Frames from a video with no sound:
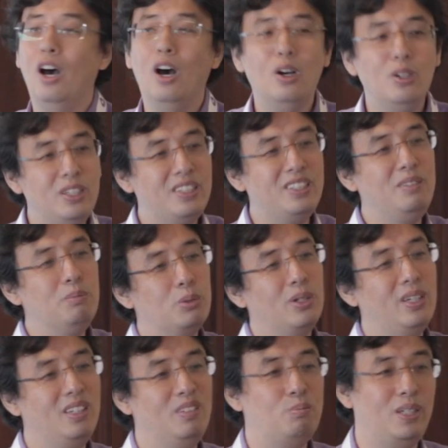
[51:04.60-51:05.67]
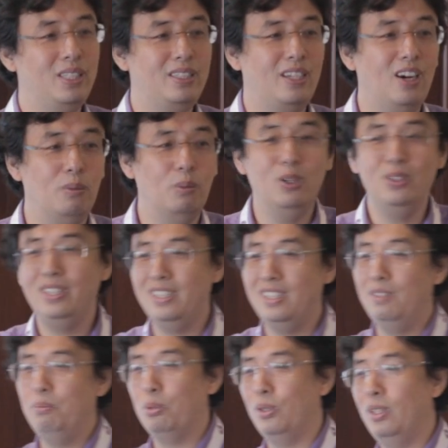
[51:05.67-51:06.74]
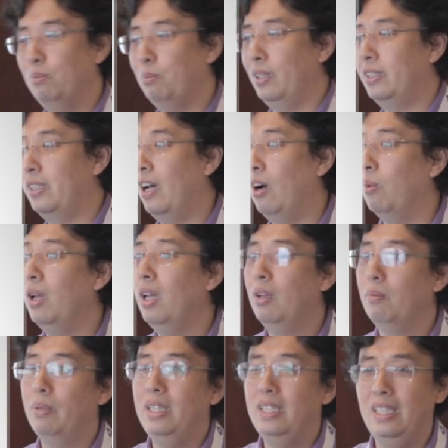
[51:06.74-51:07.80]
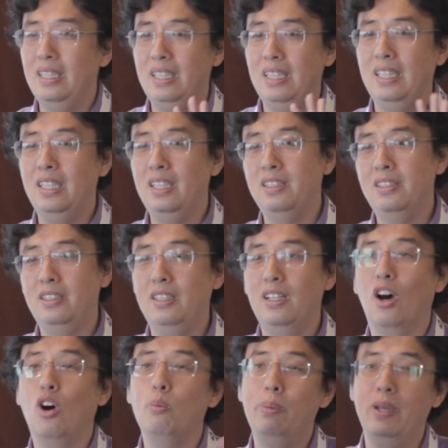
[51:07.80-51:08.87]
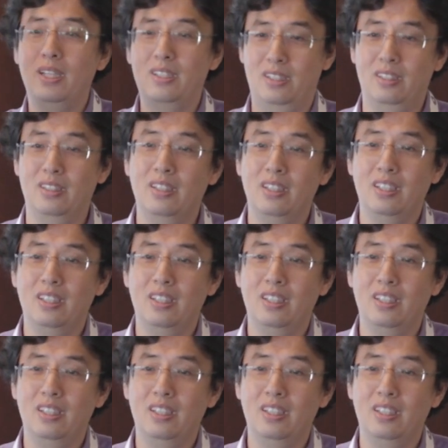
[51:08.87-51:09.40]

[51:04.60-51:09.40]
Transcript: "Oh, this is important. Please help. Oh, this is important. Please help." But he didn't see the whole picture.